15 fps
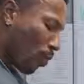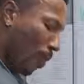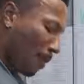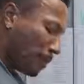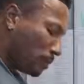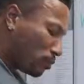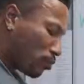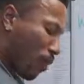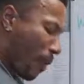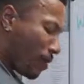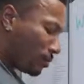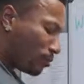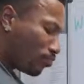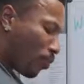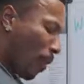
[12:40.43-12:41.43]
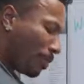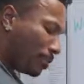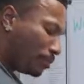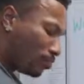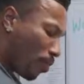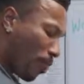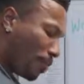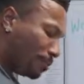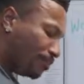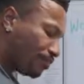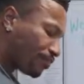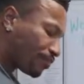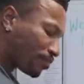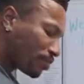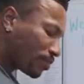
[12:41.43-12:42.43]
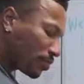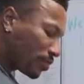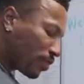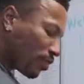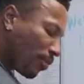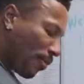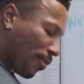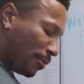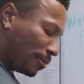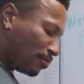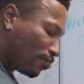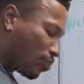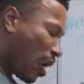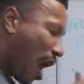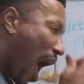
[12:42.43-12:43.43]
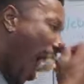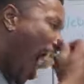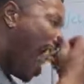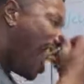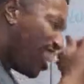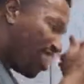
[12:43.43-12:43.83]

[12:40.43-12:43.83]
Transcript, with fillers: may switch an hour here and there. And you know, you just have